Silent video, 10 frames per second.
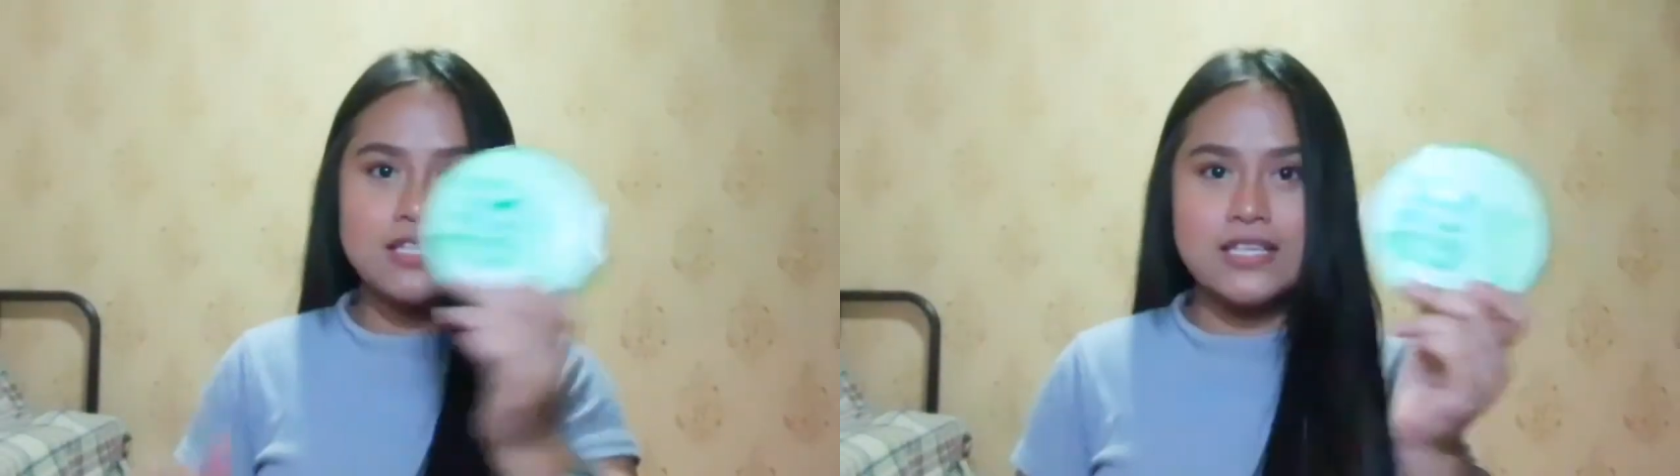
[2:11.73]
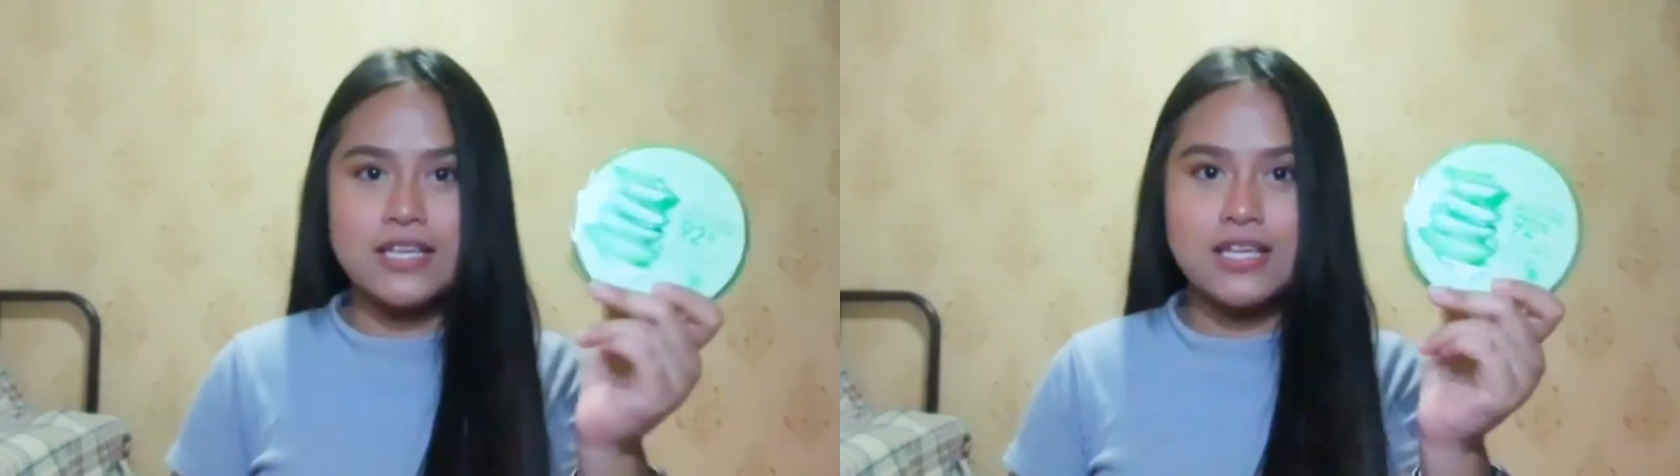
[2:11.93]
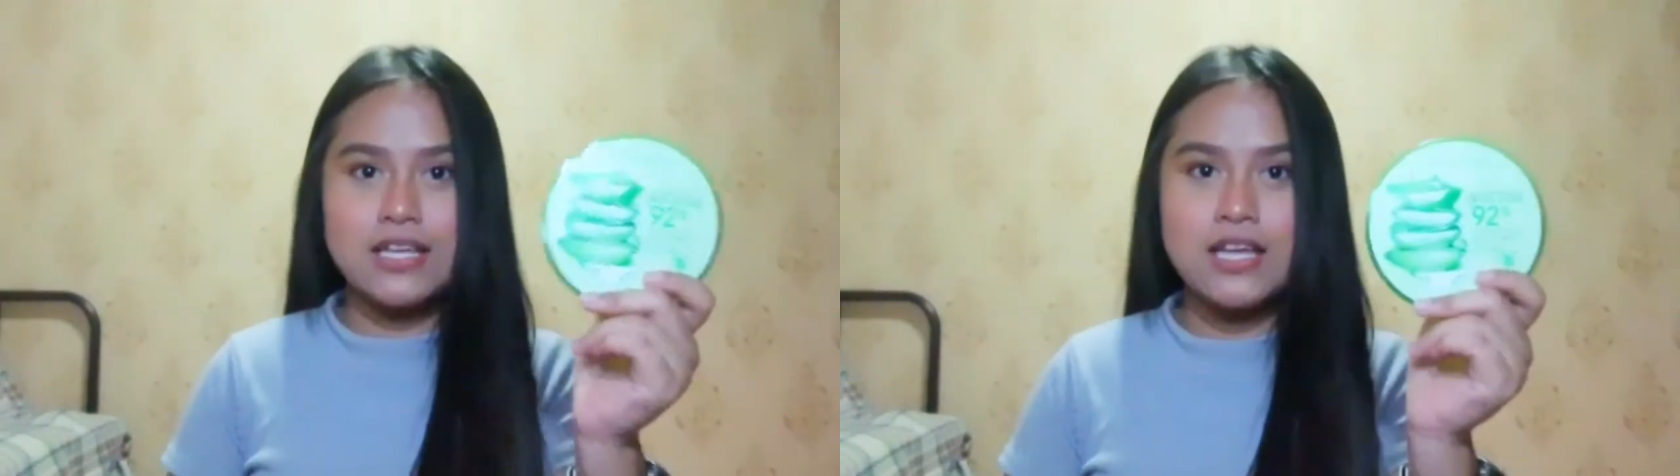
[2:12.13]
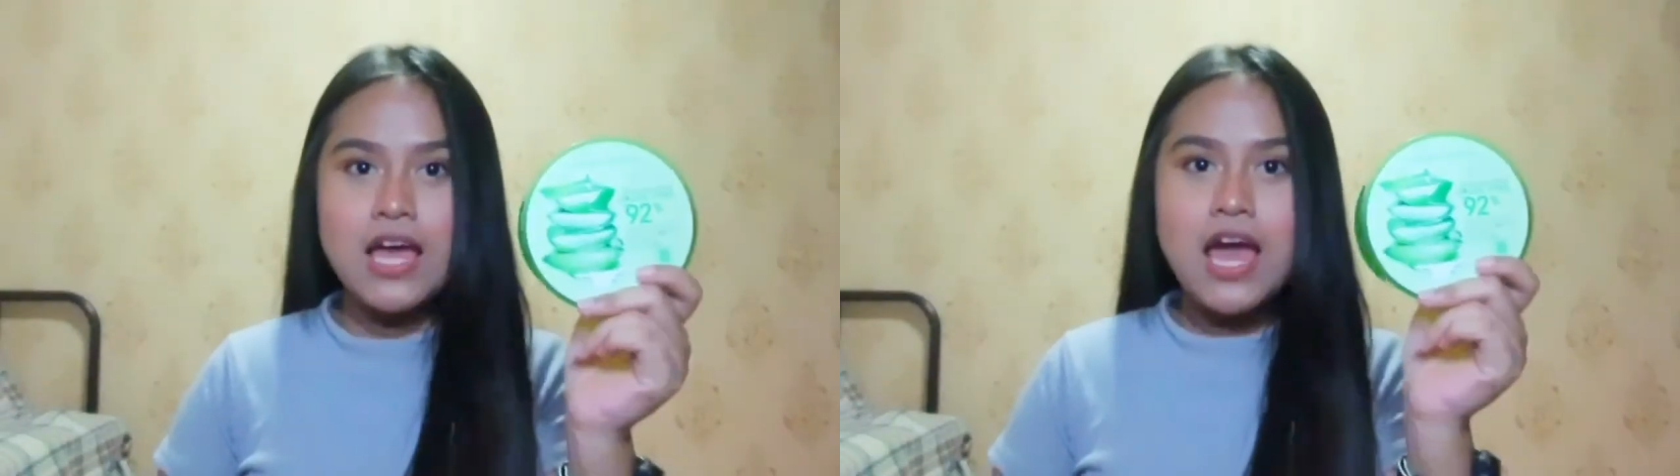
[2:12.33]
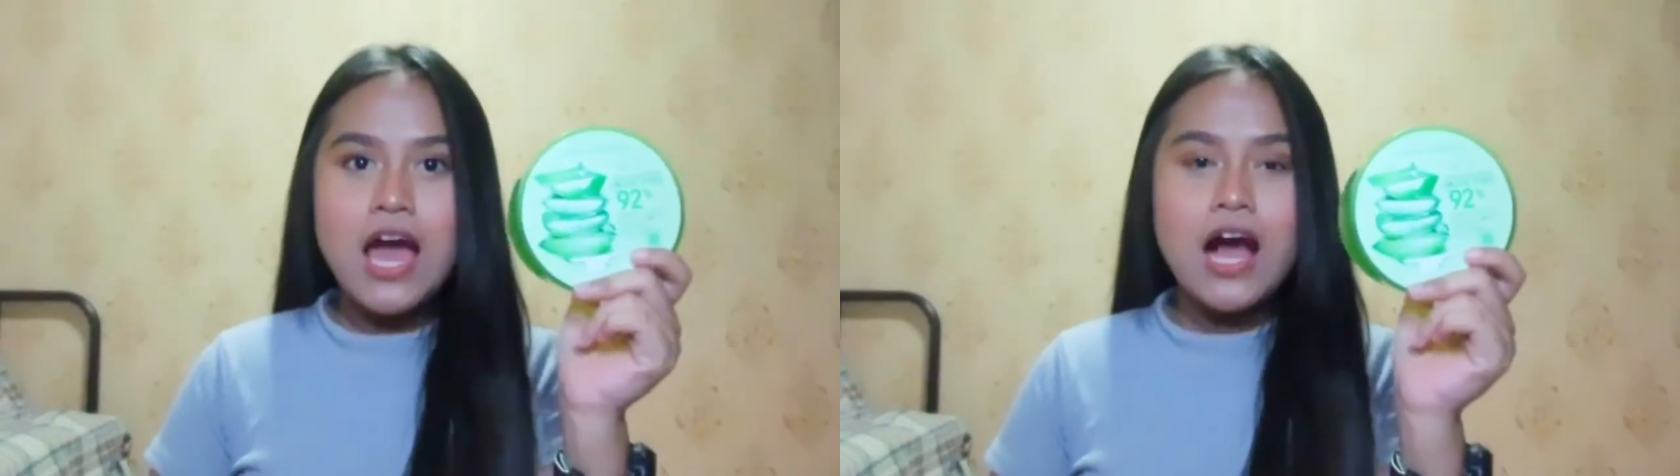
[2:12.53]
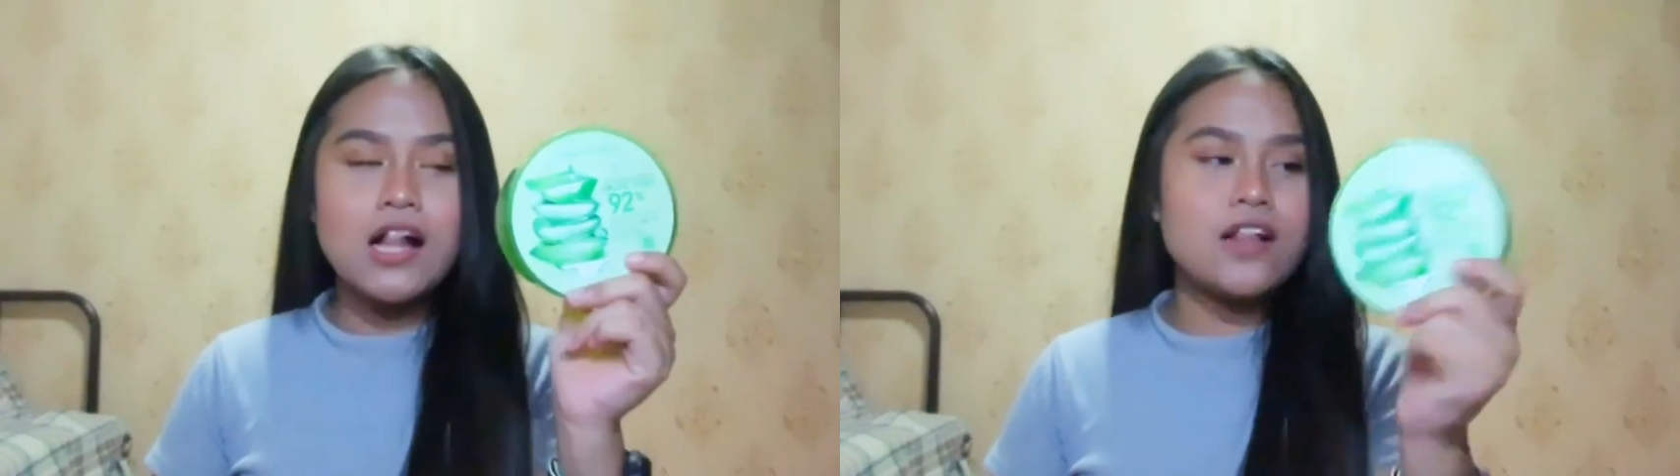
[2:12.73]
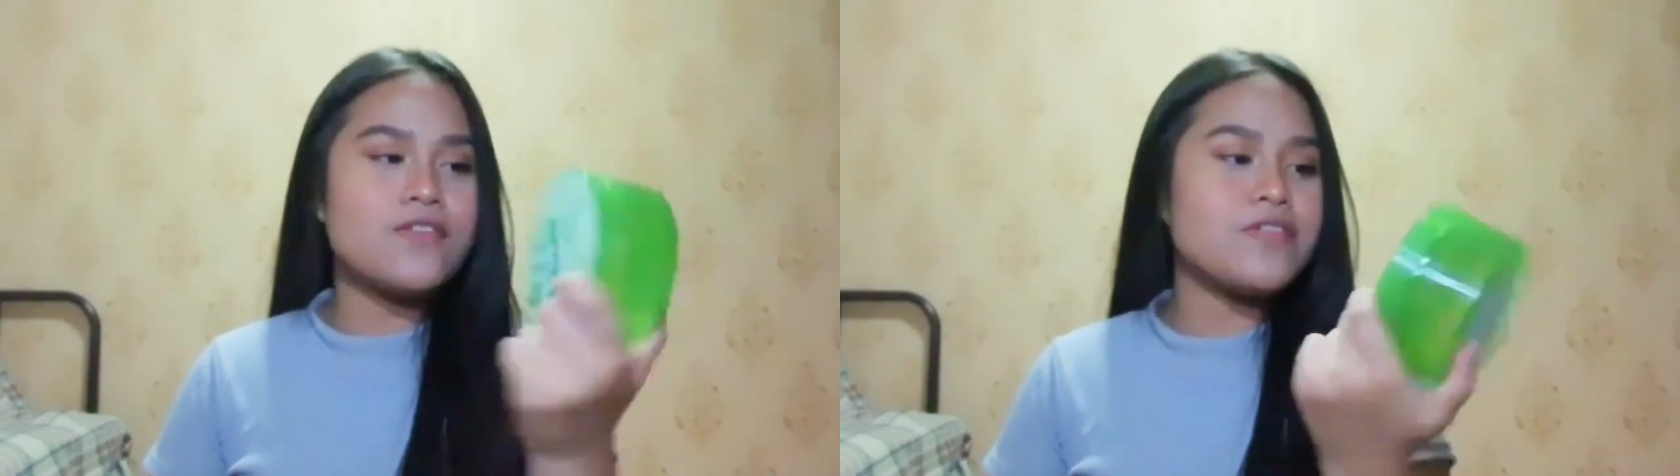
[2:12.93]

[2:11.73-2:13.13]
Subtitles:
is the aloe